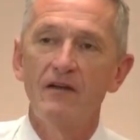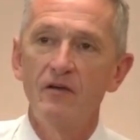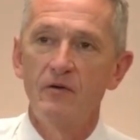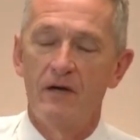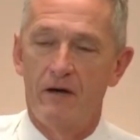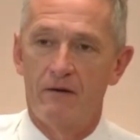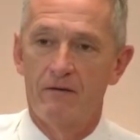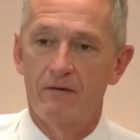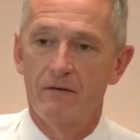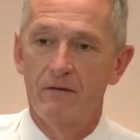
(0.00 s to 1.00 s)
do here?
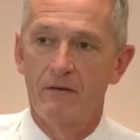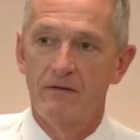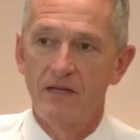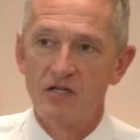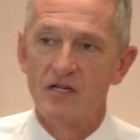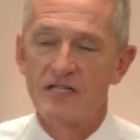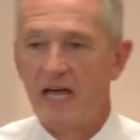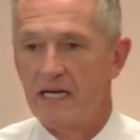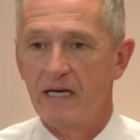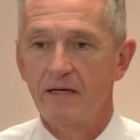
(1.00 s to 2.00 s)
They just
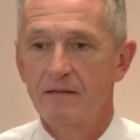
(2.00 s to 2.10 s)
take it.